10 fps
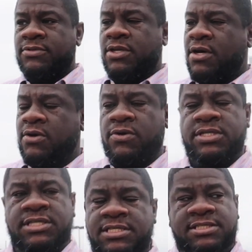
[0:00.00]
You know,
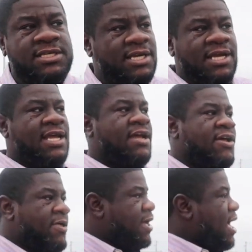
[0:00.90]
it's,
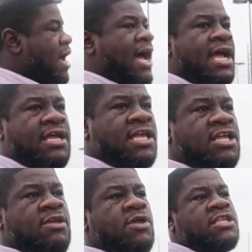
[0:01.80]
it's
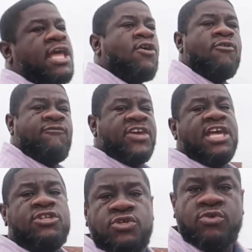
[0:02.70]
If they're gonna
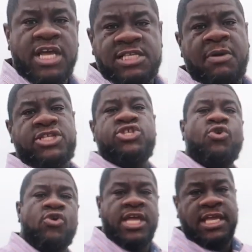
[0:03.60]
feed you as much as
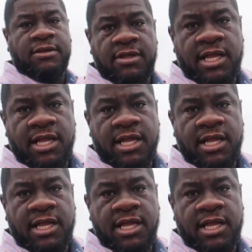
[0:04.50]
you gonna eat,